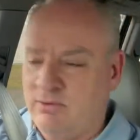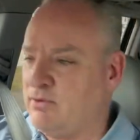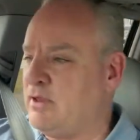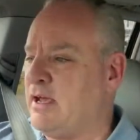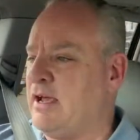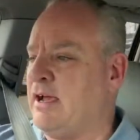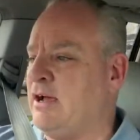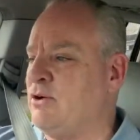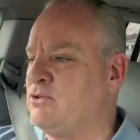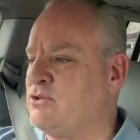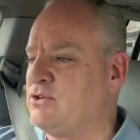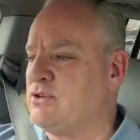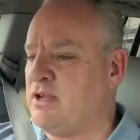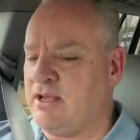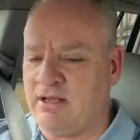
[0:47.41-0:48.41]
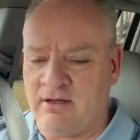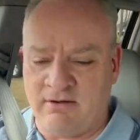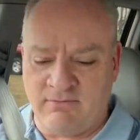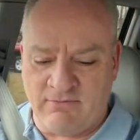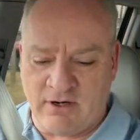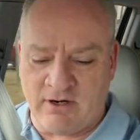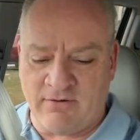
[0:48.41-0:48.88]
the house
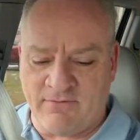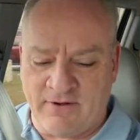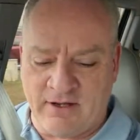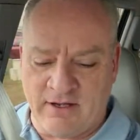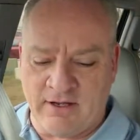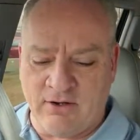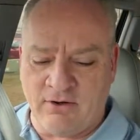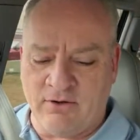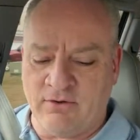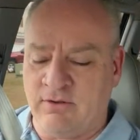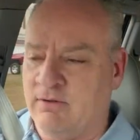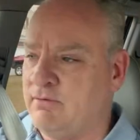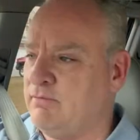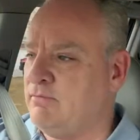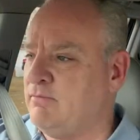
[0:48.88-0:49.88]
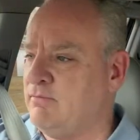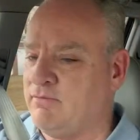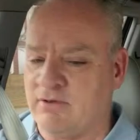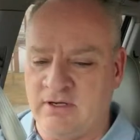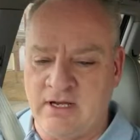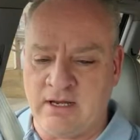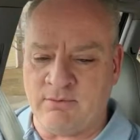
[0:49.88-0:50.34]
and verify all
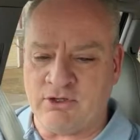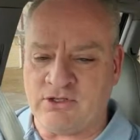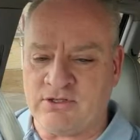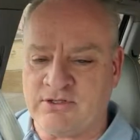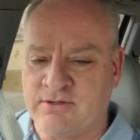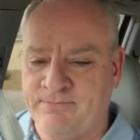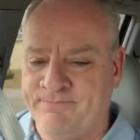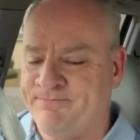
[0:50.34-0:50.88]
the damages.